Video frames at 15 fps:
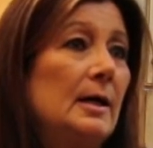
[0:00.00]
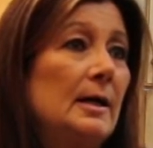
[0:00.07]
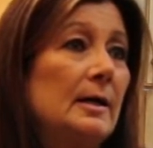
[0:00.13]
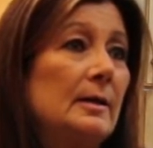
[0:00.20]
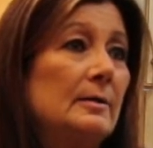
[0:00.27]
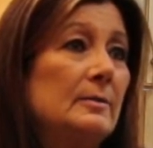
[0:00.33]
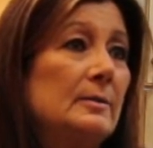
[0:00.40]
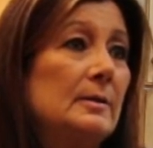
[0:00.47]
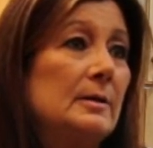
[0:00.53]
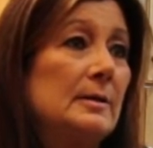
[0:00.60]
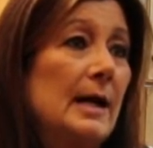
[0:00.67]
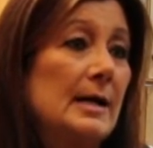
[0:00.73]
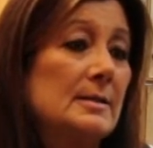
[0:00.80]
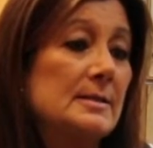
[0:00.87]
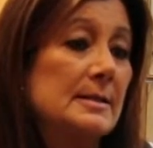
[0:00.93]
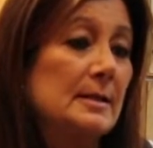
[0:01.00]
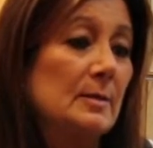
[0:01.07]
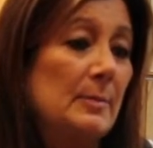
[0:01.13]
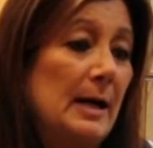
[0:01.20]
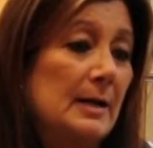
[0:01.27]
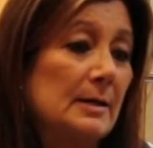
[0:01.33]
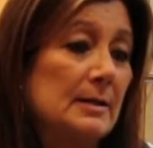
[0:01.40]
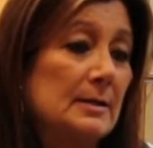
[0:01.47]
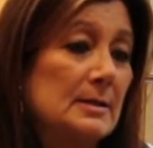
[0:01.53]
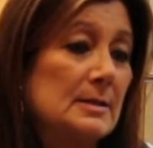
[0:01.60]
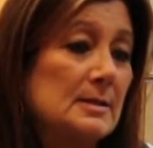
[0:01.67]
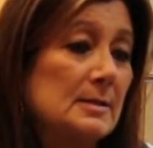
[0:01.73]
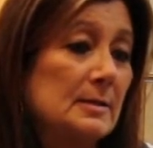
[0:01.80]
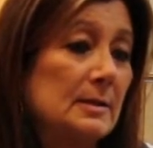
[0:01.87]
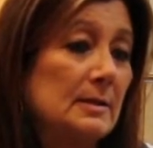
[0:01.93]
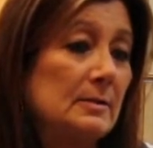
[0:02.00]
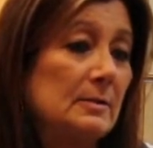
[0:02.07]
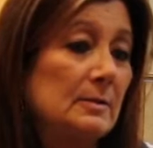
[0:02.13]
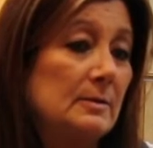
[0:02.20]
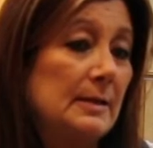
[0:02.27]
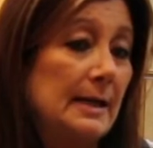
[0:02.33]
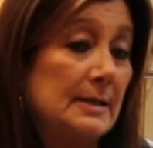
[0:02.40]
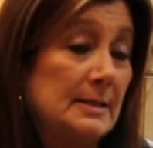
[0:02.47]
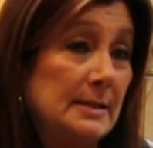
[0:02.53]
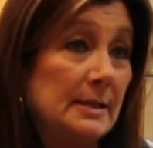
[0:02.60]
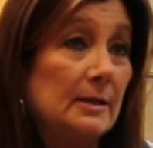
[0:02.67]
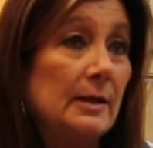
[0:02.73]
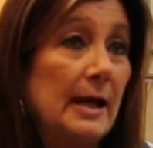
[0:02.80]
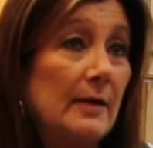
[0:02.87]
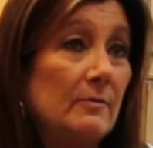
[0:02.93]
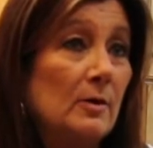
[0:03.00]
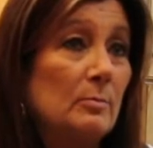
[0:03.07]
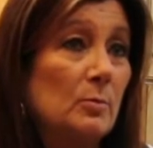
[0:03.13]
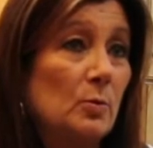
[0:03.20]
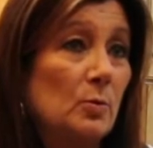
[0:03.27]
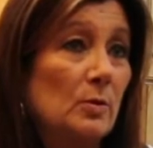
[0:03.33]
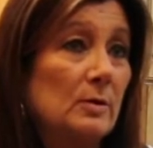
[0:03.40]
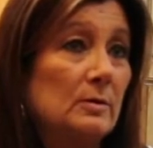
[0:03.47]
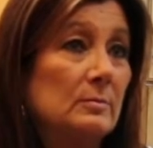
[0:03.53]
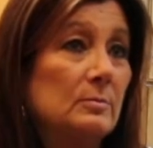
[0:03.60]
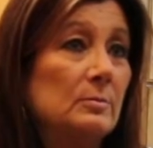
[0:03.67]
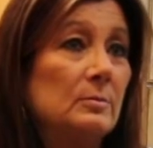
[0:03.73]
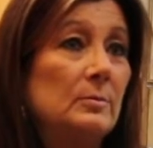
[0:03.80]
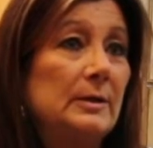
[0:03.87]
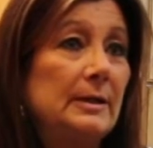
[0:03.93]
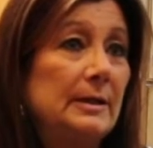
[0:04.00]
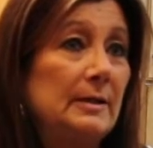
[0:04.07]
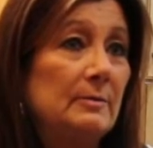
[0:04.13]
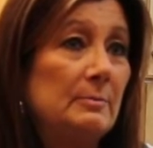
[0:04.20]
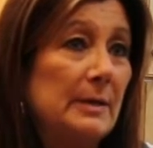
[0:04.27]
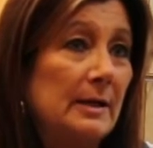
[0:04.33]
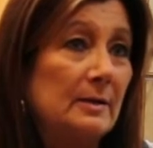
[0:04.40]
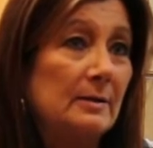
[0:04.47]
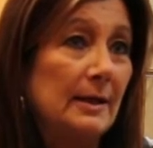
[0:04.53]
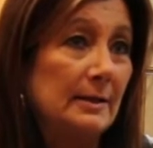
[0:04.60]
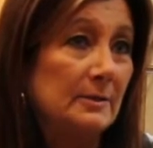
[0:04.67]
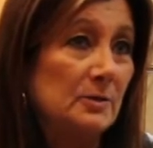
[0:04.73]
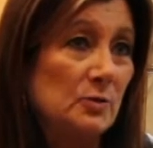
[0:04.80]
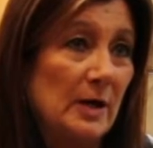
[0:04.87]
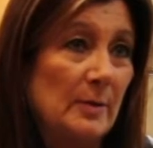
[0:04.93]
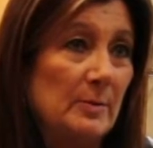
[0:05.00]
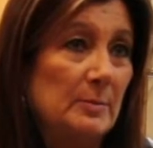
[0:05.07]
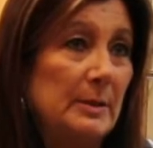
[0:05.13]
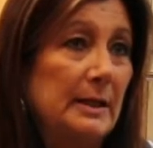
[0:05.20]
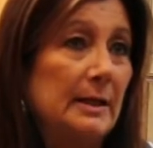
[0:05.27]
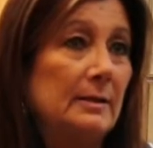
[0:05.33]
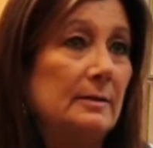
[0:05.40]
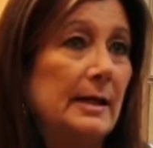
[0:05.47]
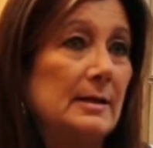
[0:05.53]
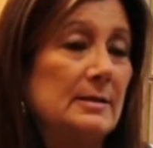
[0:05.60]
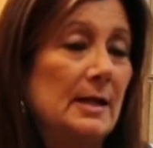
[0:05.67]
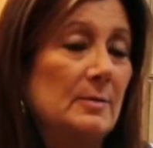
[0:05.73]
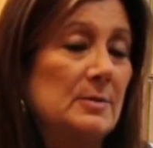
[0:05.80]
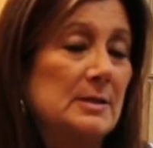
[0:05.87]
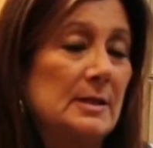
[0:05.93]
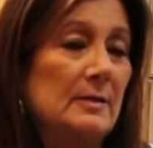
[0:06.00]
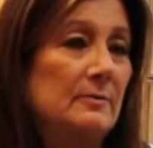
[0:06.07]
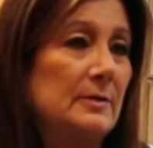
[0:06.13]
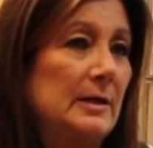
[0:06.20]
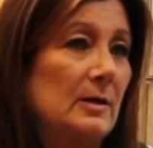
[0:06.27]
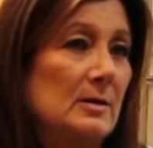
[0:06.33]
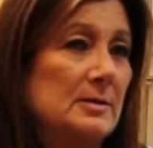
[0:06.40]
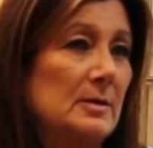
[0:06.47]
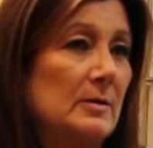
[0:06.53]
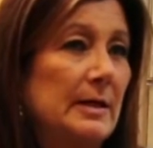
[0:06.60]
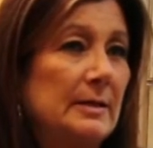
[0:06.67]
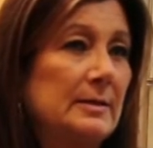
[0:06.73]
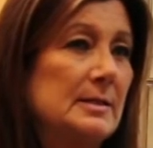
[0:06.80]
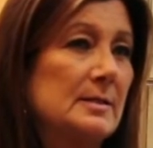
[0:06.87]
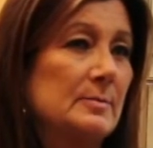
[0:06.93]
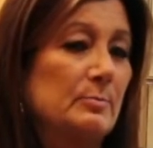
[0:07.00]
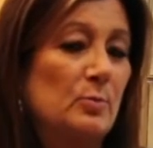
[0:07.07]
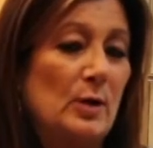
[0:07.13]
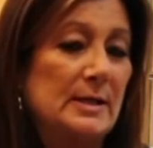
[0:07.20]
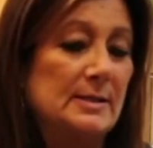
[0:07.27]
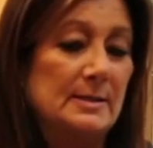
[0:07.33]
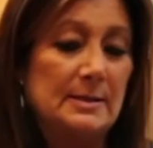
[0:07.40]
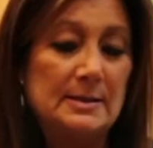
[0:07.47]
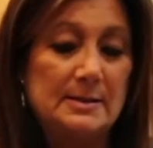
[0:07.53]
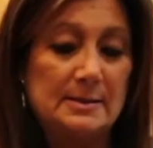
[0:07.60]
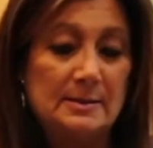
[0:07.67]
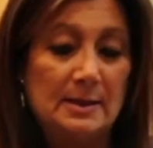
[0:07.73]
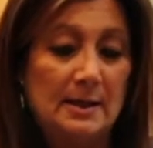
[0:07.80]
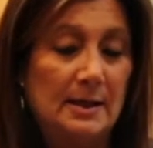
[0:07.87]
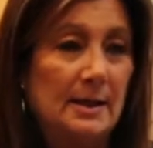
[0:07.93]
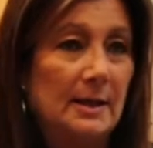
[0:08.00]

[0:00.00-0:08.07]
The nice thing about it is they did have on board any like the Dramamine, that type of stuff. They also had these bracelets